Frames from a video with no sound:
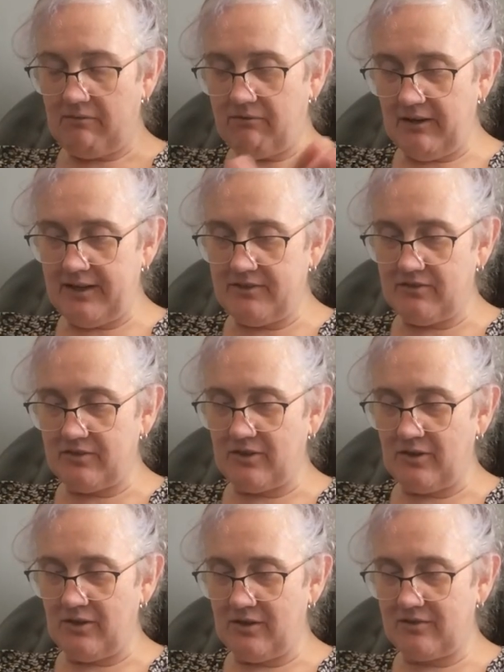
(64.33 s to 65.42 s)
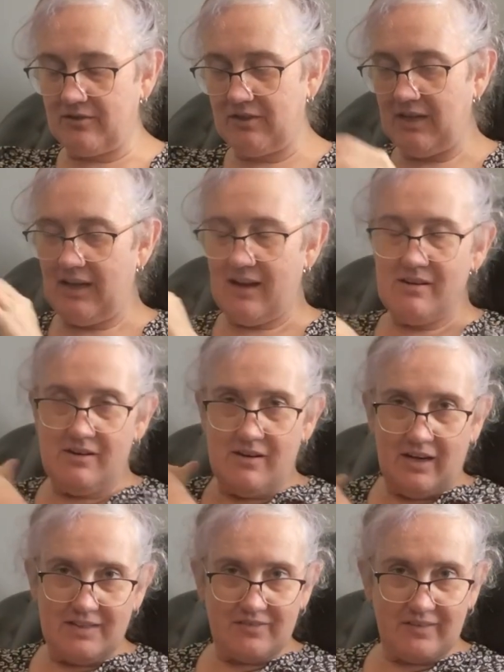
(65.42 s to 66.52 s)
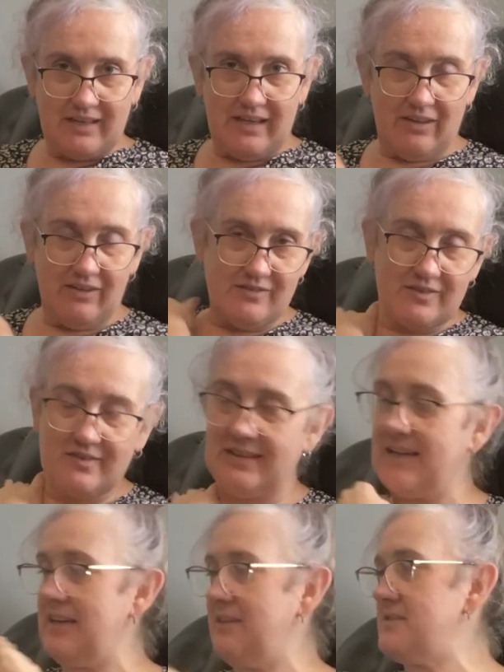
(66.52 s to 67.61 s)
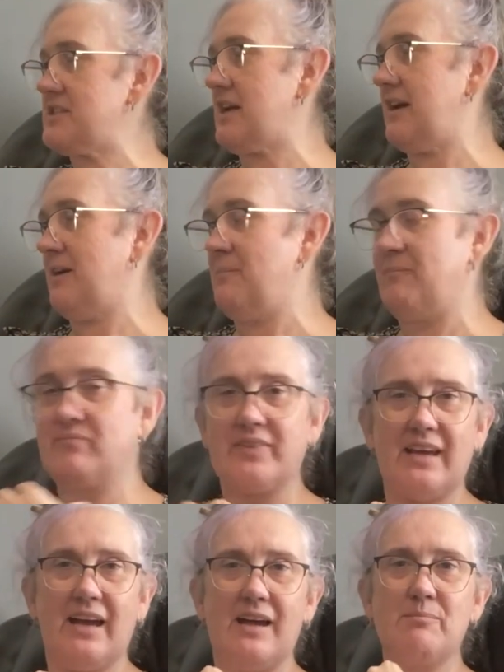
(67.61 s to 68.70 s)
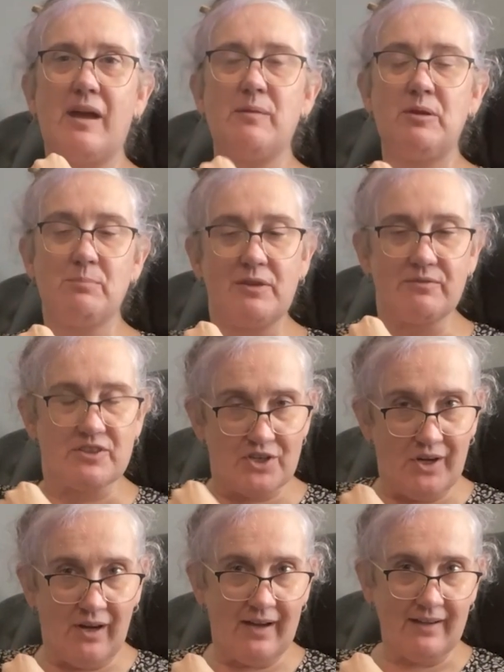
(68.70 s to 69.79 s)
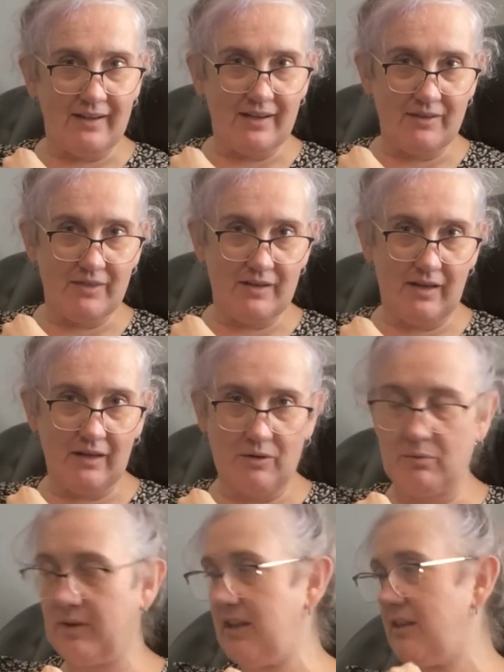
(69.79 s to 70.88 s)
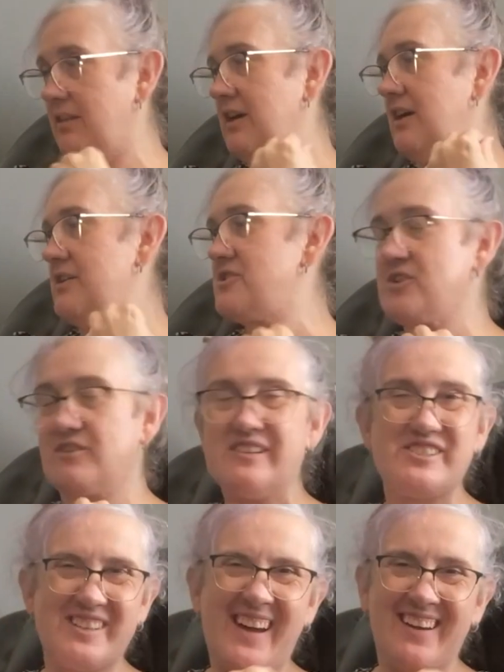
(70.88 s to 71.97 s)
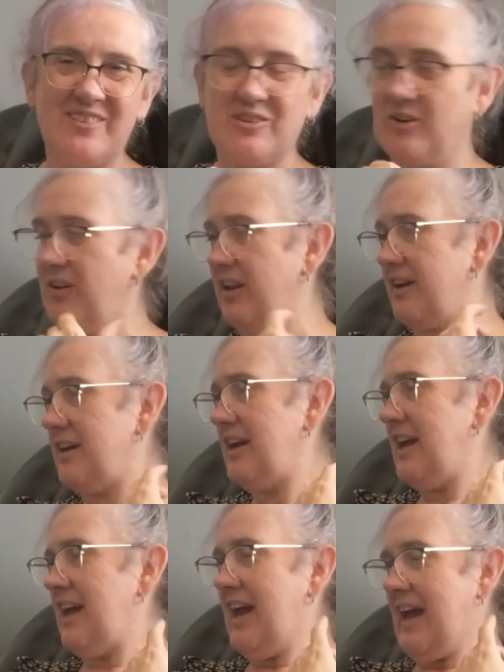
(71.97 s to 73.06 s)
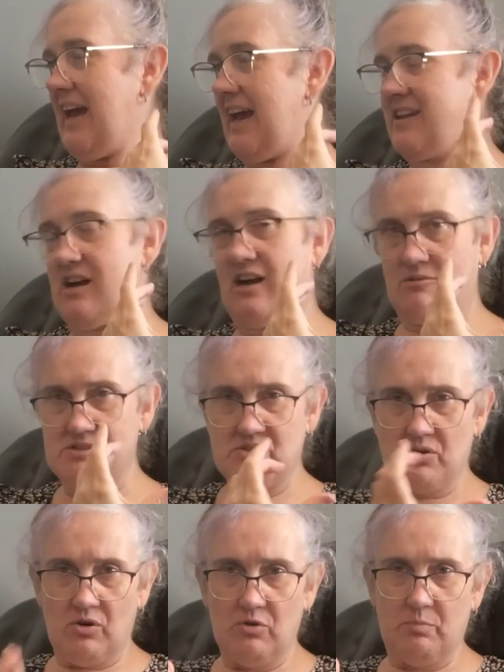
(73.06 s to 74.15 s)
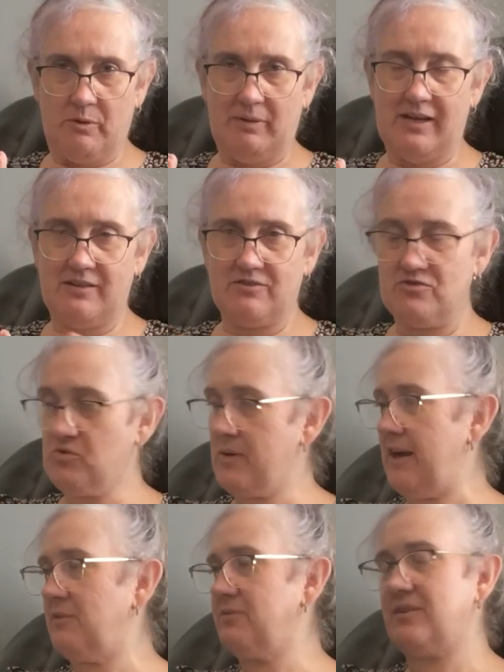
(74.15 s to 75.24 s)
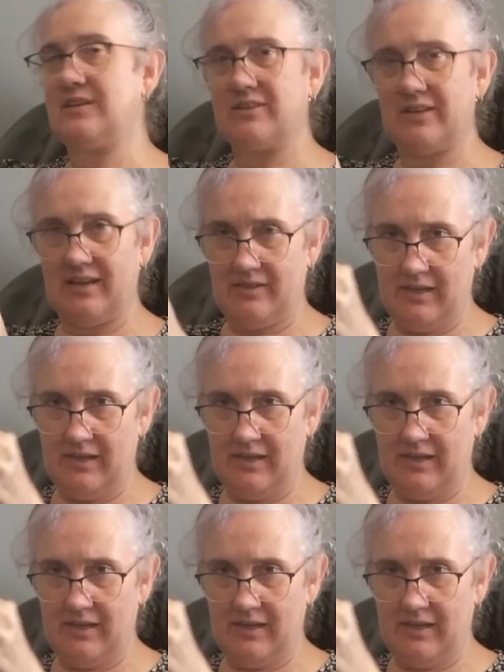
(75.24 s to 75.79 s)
flared skirt, nice gathered sleeves, and maybe a bit of a tie at the neck with sort of a stand collar. And I was all prepared to draft it, and